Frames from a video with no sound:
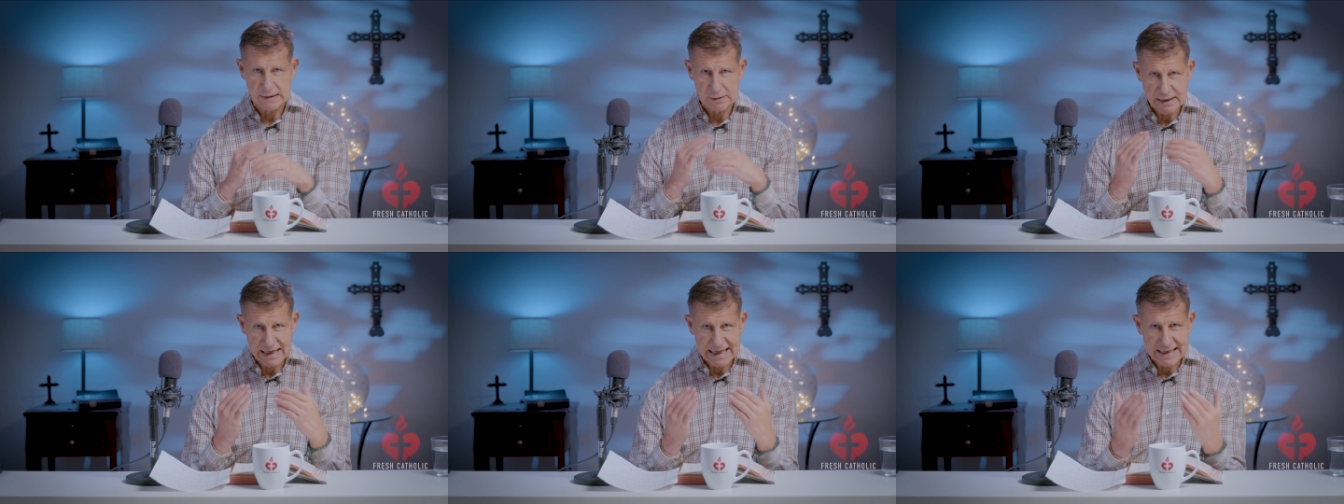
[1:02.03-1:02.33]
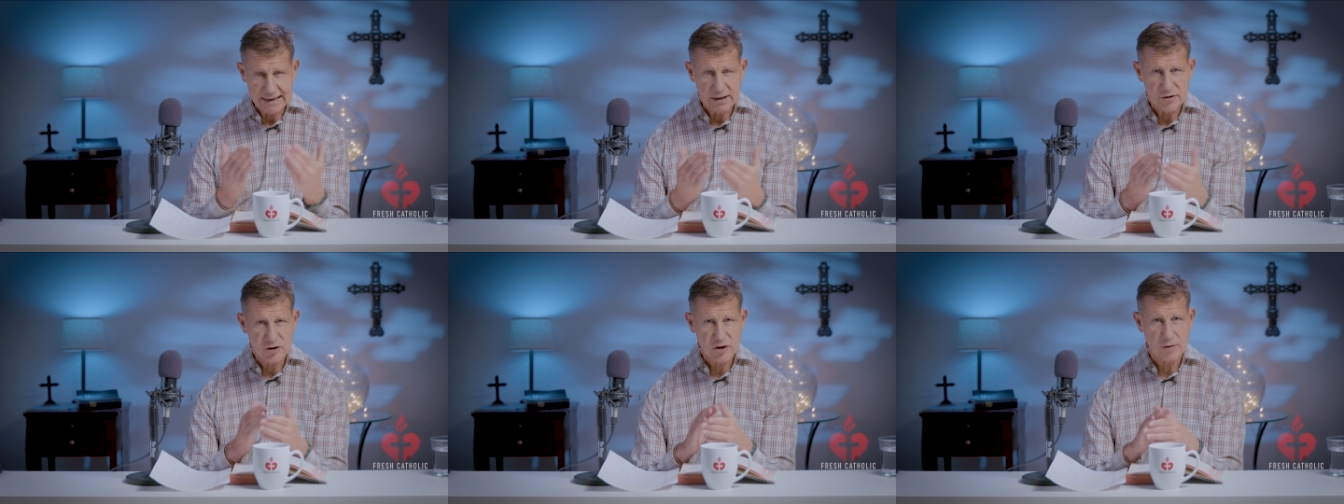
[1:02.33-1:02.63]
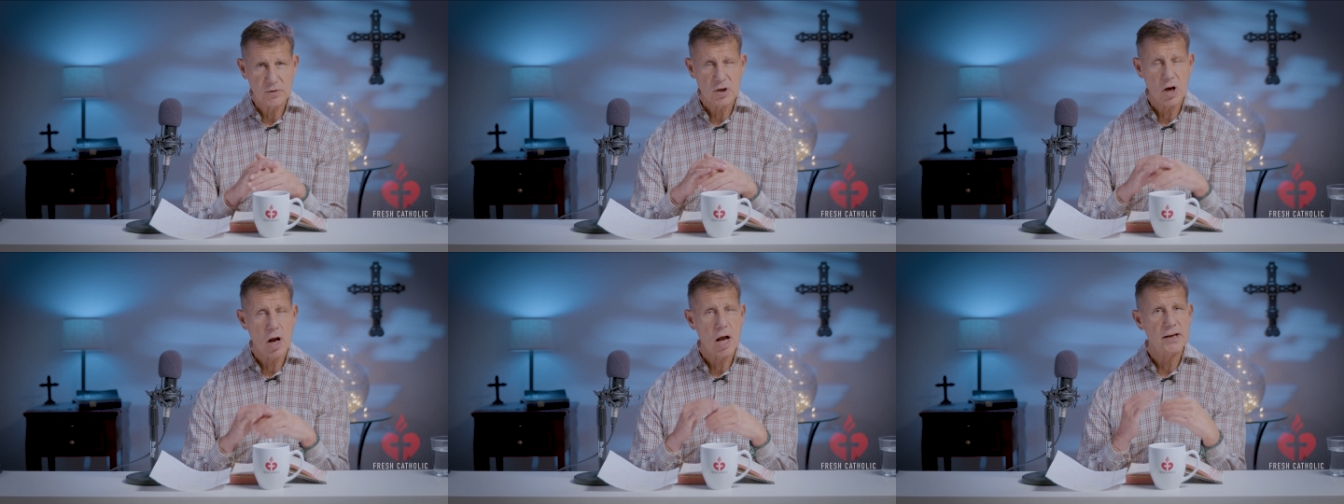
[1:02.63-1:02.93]
laid in
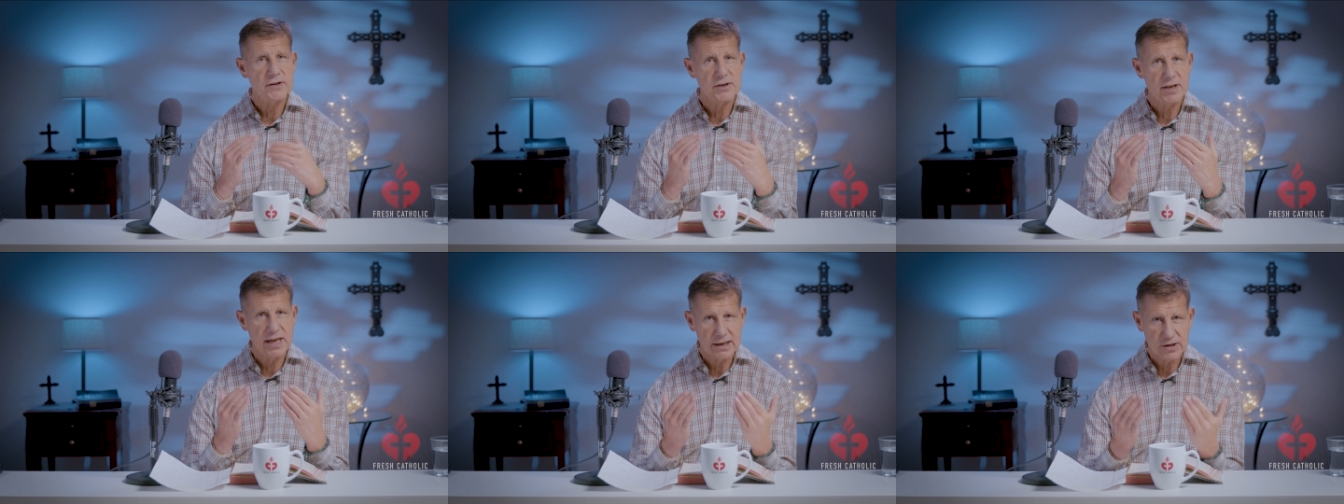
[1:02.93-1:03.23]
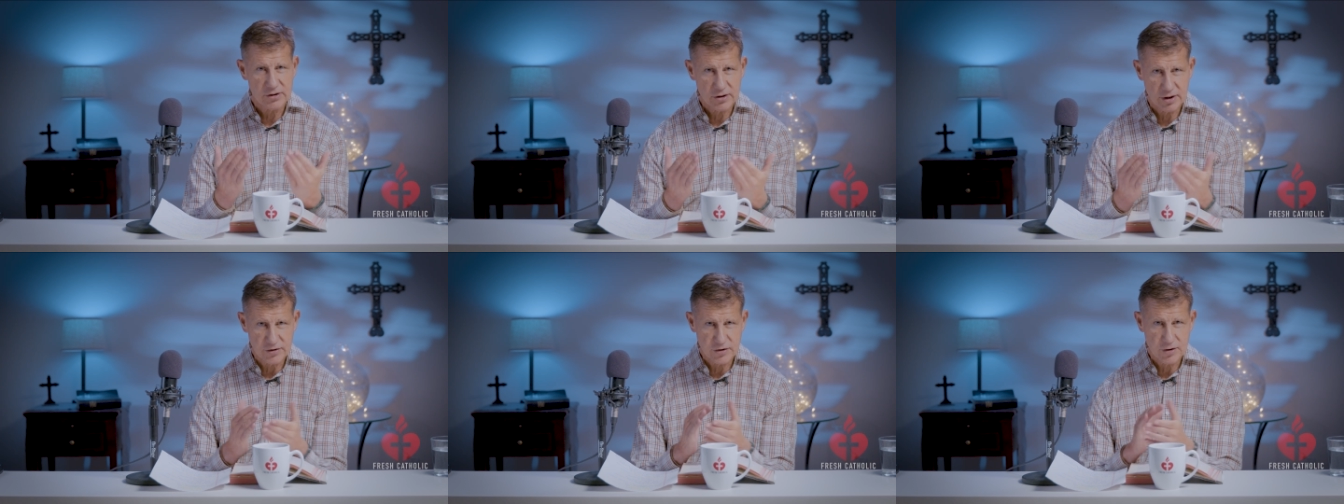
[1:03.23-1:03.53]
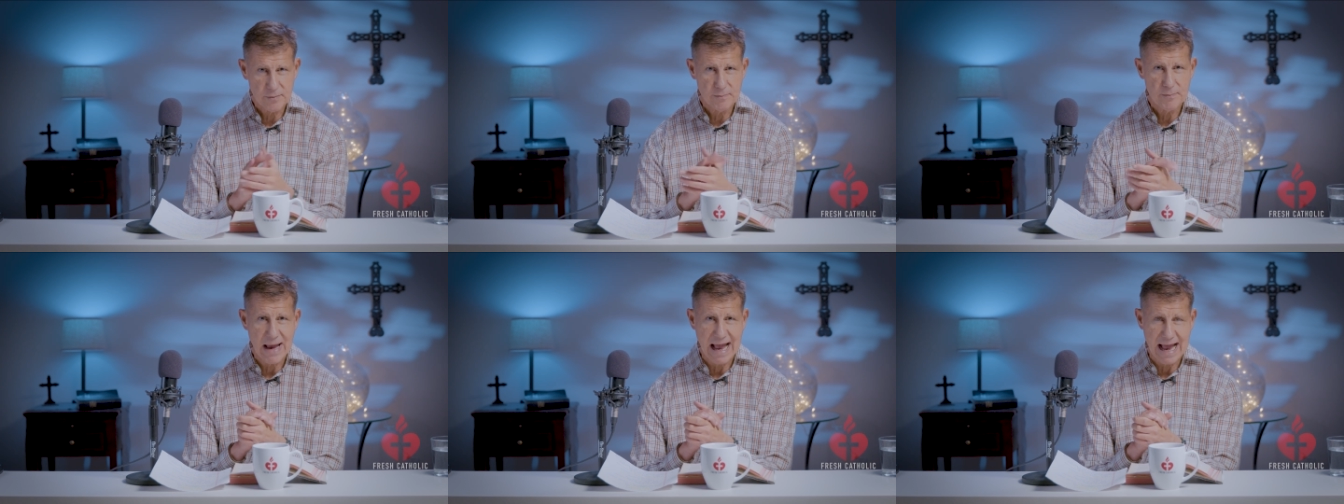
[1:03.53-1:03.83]
some context and
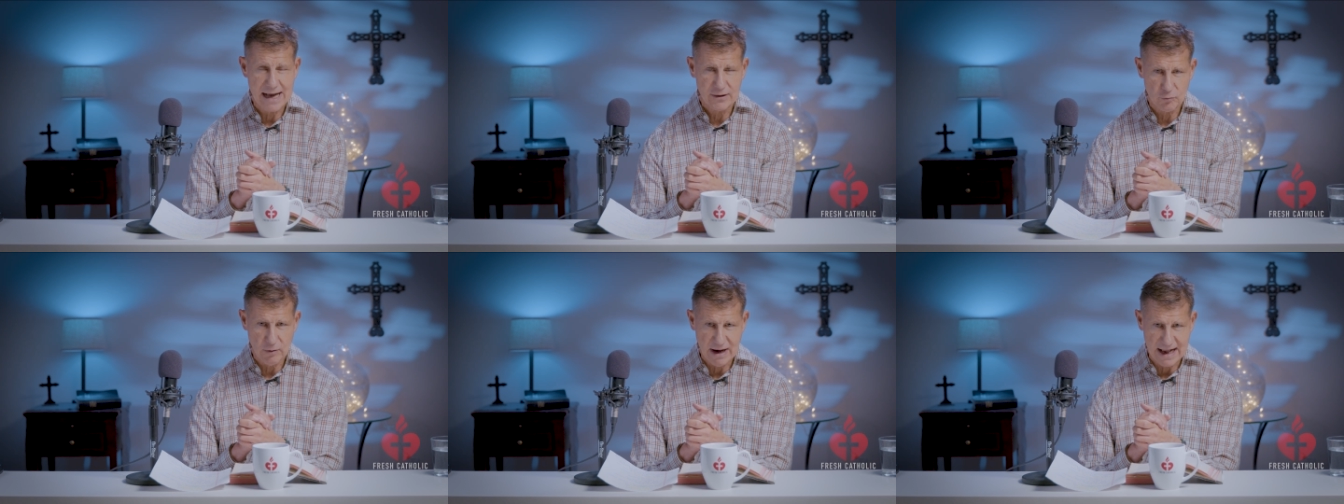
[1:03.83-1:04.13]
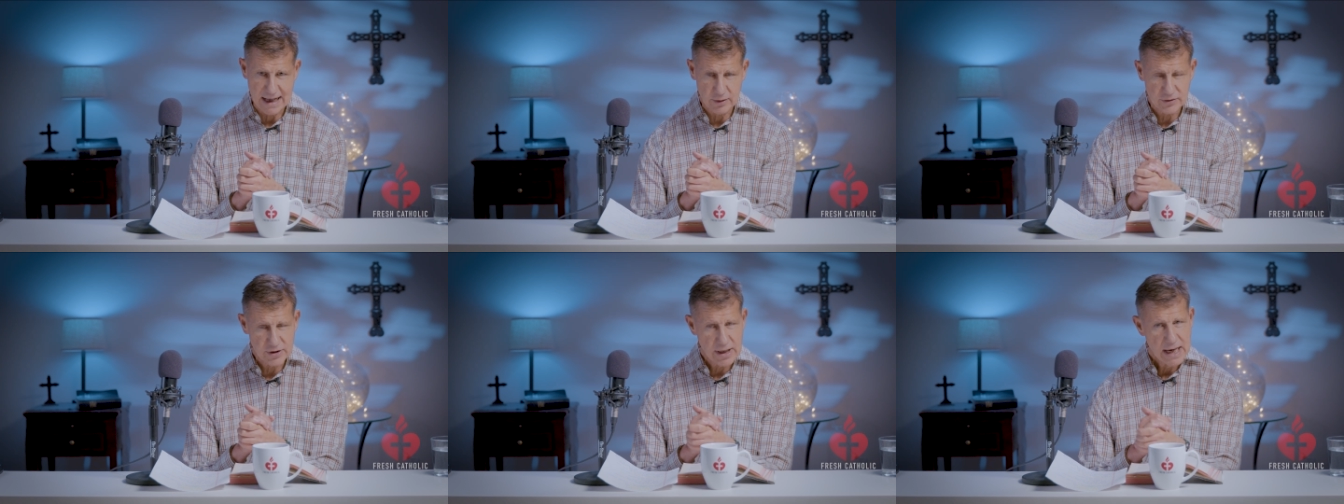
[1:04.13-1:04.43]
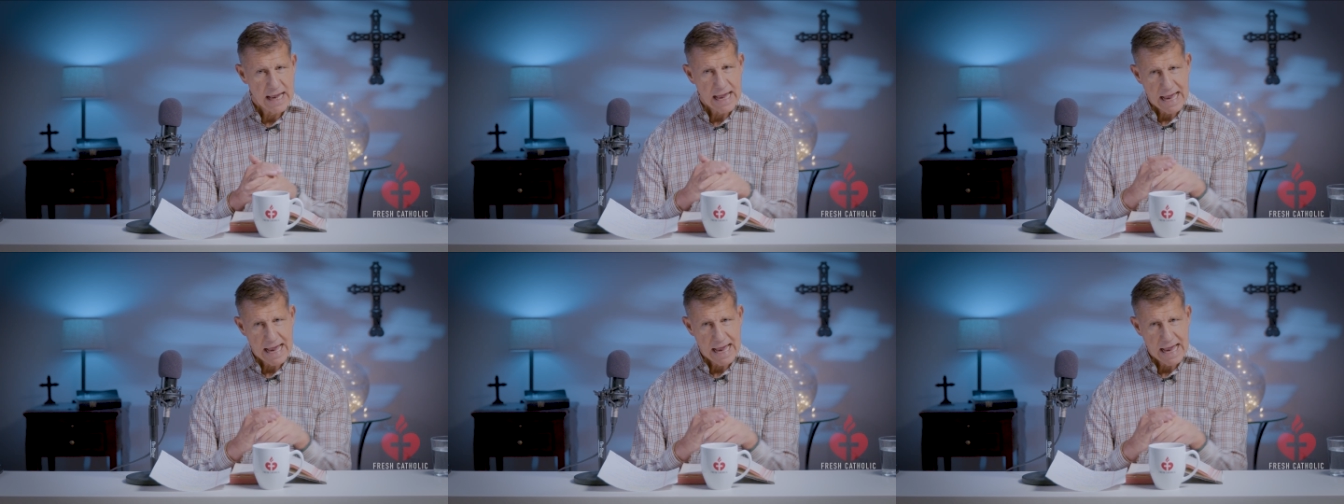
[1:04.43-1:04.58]
some background